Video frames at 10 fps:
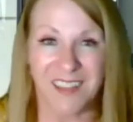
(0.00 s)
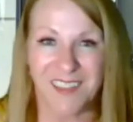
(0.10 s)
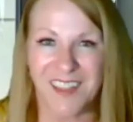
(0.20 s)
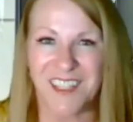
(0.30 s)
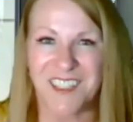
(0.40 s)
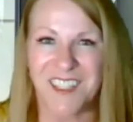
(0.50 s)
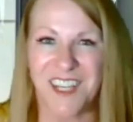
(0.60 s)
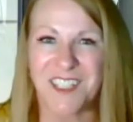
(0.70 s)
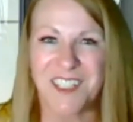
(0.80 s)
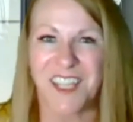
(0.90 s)
I think that's the
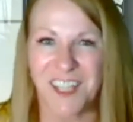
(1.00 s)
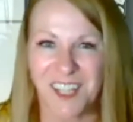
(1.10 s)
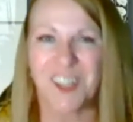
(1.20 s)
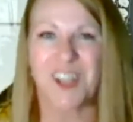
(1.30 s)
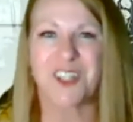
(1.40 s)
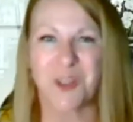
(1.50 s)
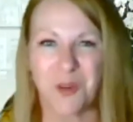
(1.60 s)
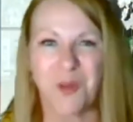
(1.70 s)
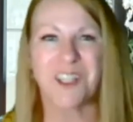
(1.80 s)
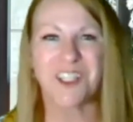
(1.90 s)
next
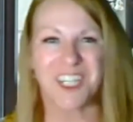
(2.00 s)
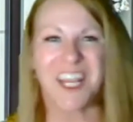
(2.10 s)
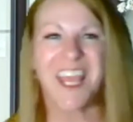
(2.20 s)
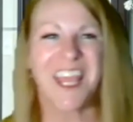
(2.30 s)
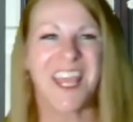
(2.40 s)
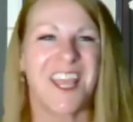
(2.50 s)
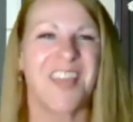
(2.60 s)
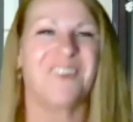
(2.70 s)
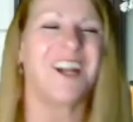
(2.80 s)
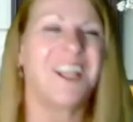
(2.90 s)
logical question, yep.
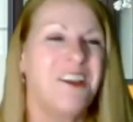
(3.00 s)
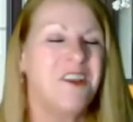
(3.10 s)
Right?